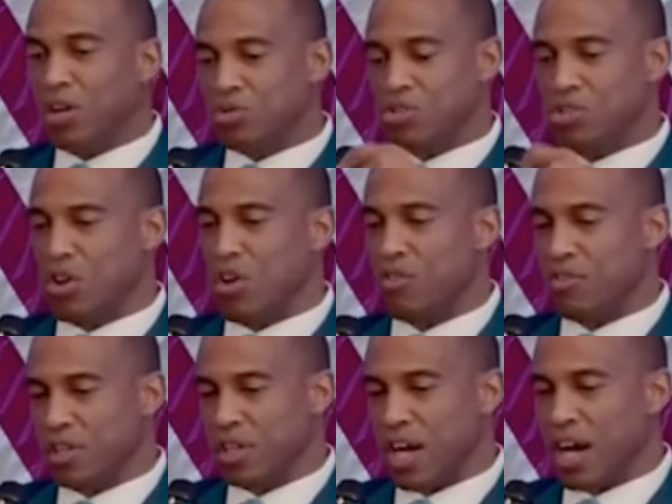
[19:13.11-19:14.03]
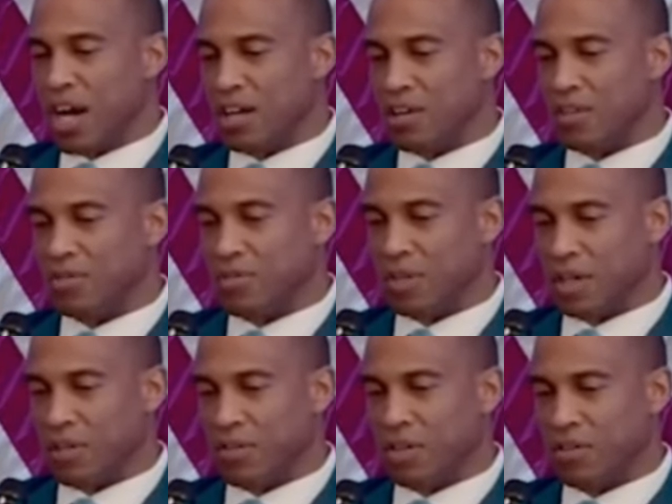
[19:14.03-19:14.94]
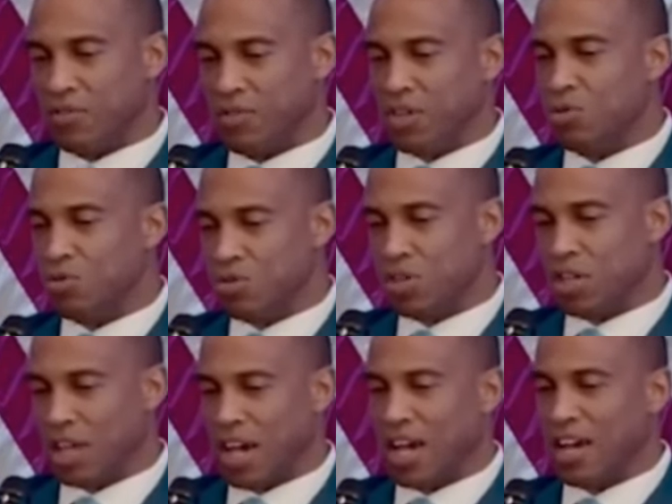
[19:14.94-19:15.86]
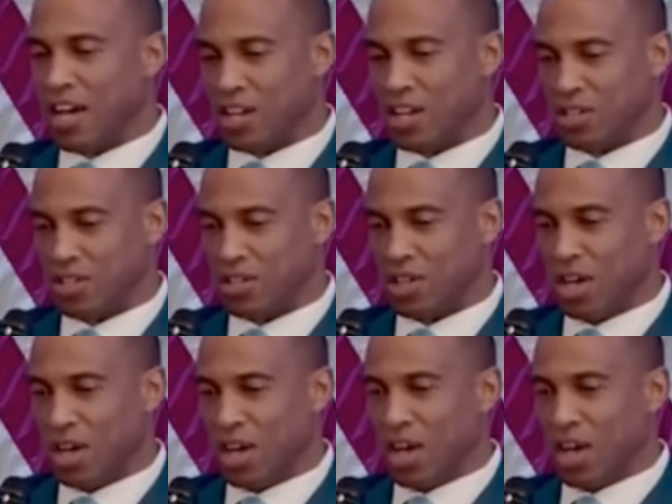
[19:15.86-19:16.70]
We don't serve a God of confusion or chaos.